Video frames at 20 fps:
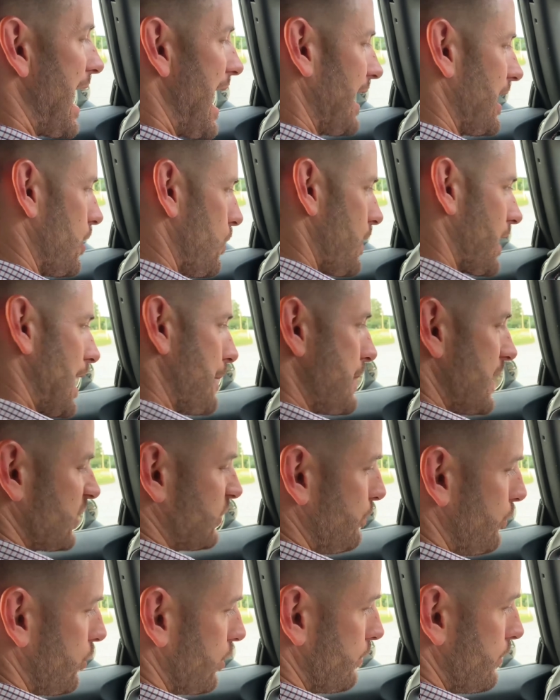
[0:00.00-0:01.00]
I know I got my
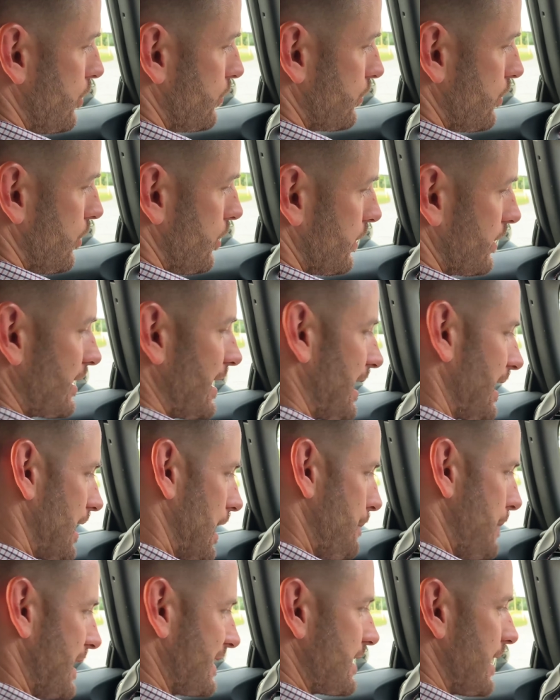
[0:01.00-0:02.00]
sport mode going. I
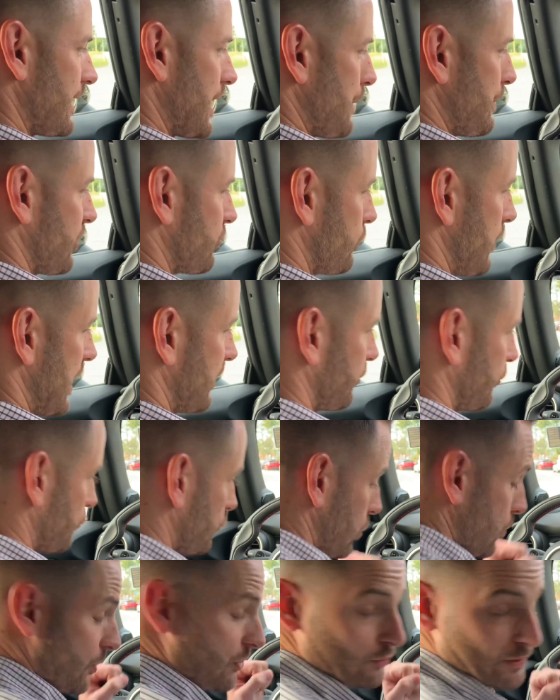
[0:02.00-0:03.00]
got my dynamic traction
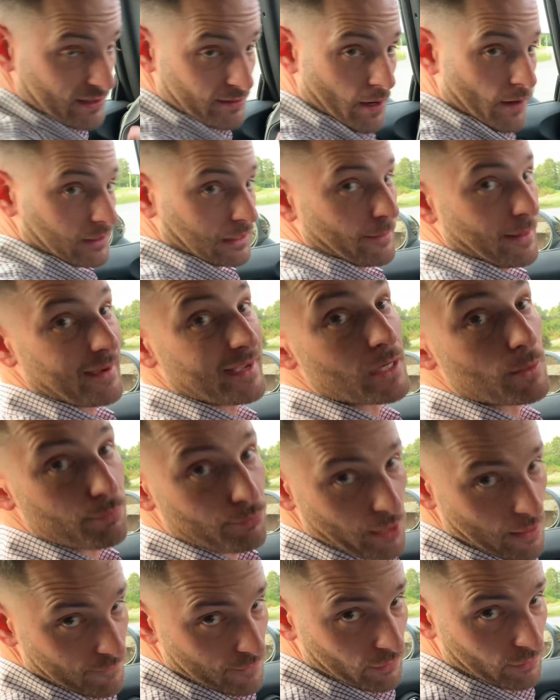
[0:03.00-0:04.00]
control, which we talked about in the
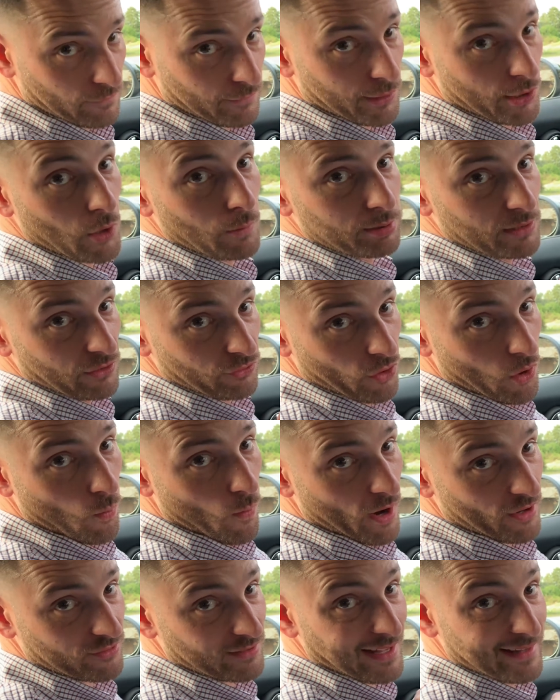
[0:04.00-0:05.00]
previous video. Please go
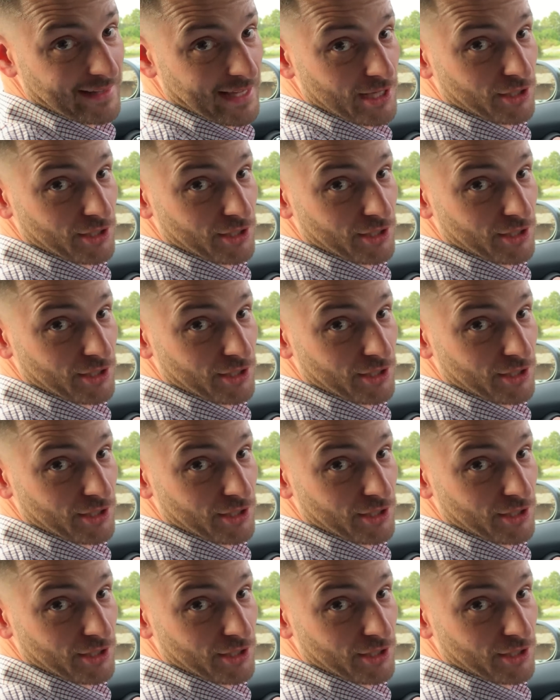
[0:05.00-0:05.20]
watch that.